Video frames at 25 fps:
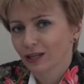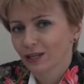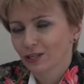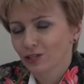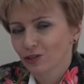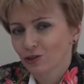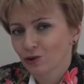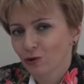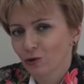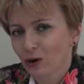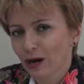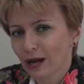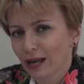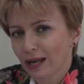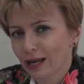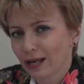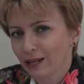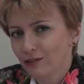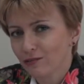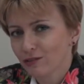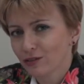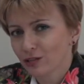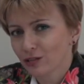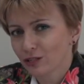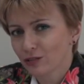So I
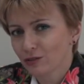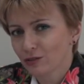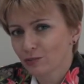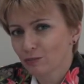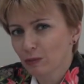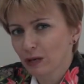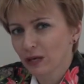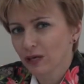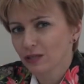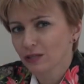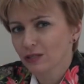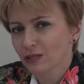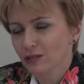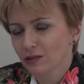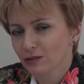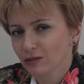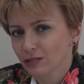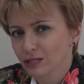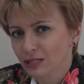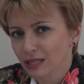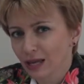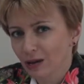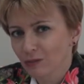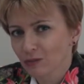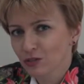leave this space,
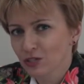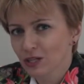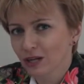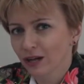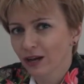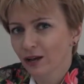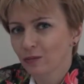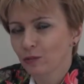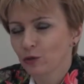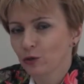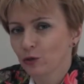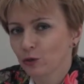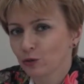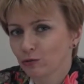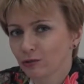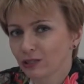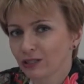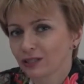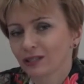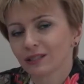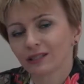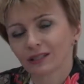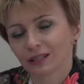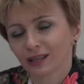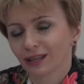sometime you
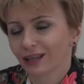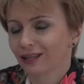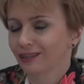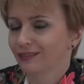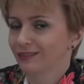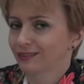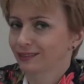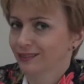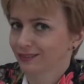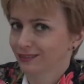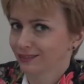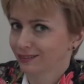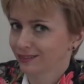read it and